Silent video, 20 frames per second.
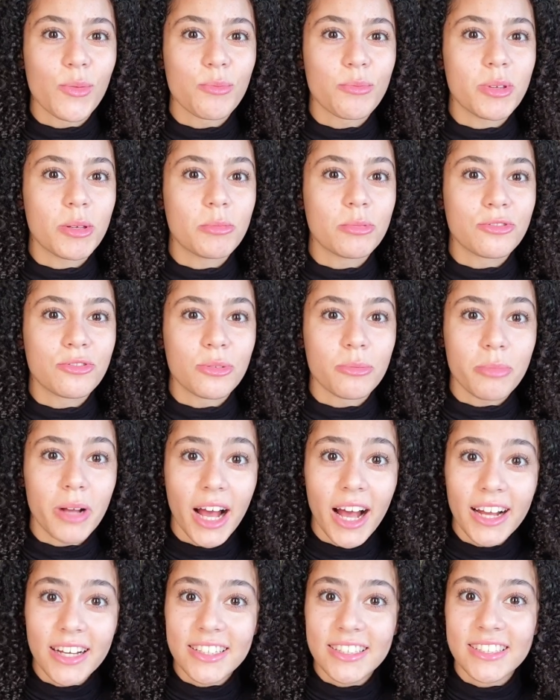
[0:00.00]
people from
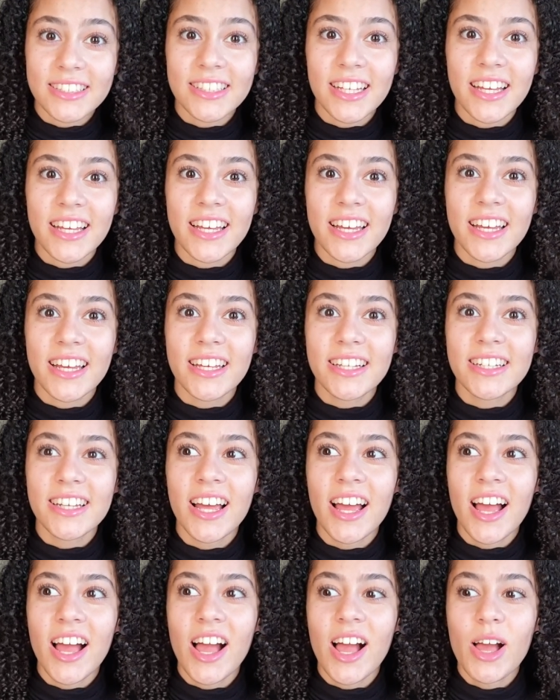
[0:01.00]
Pakistan,
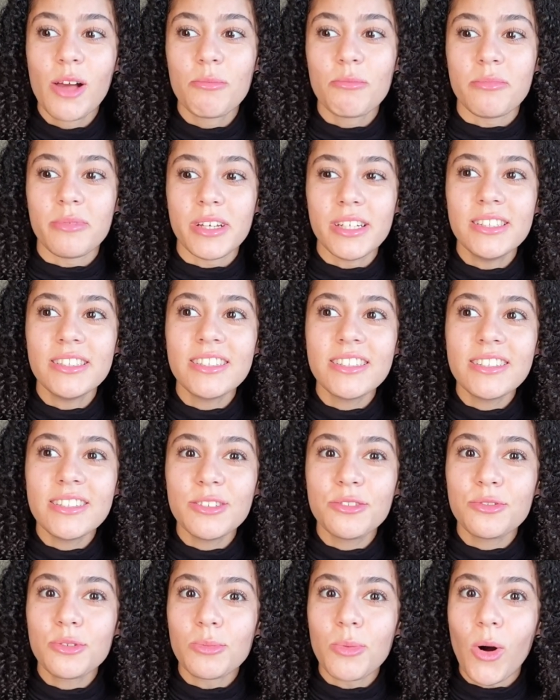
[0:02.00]
basically
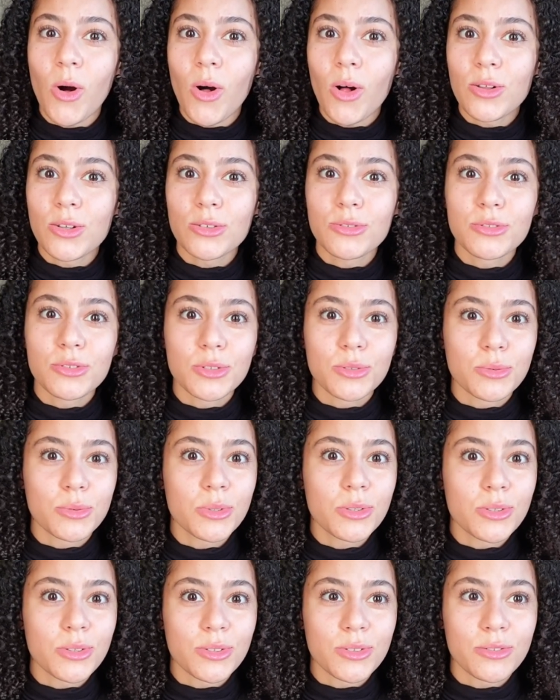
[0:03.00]
from all over the
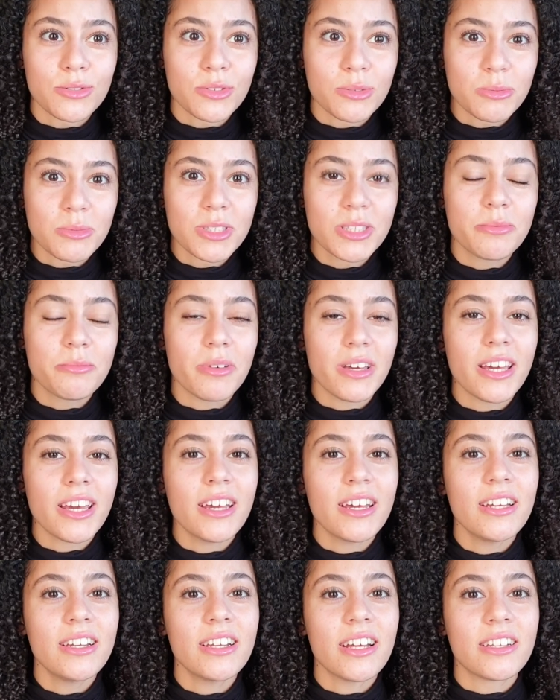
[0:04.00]
world, from
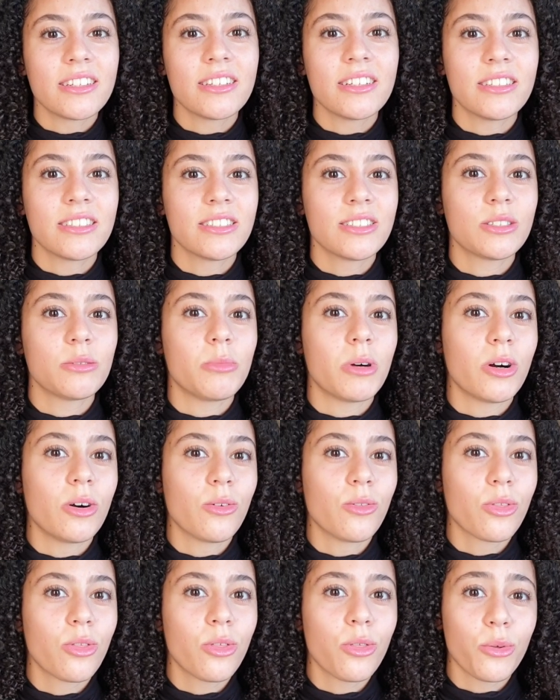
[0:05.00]
Spain, and there's
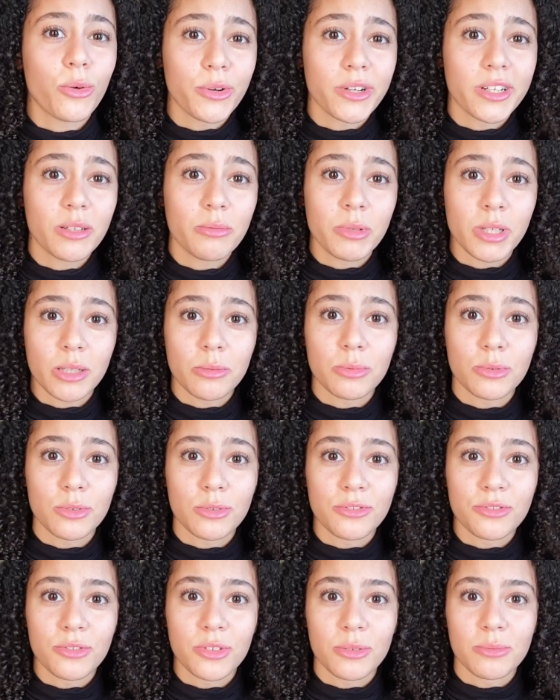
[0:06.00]
about 30 people
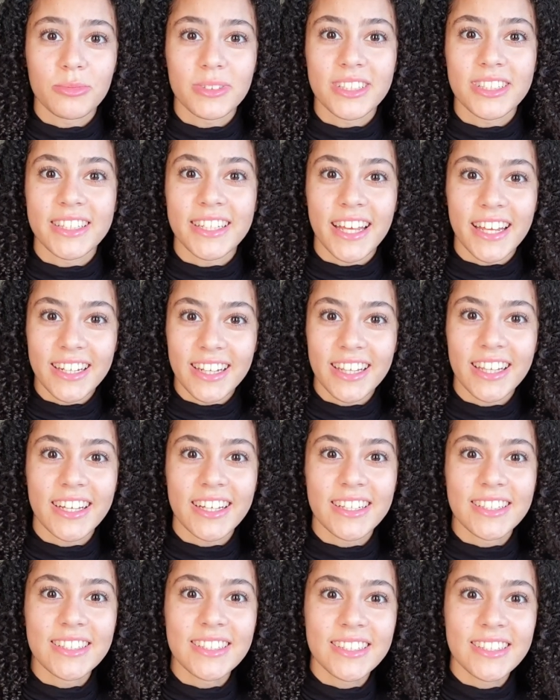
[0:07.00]
from the
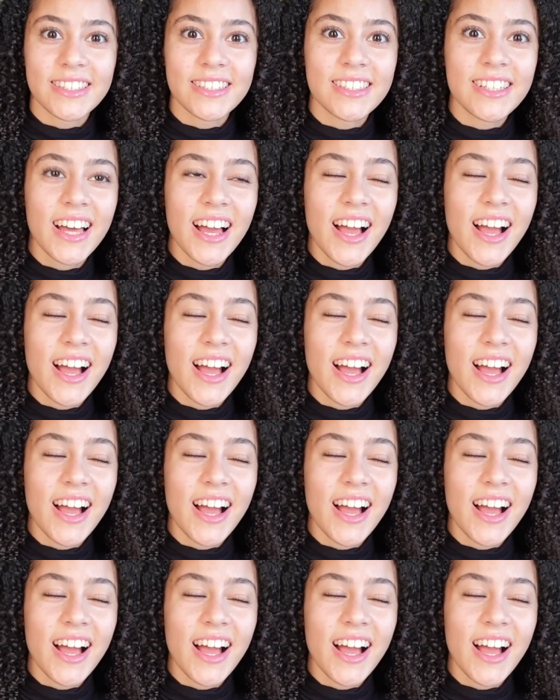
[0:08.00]
Netherlands.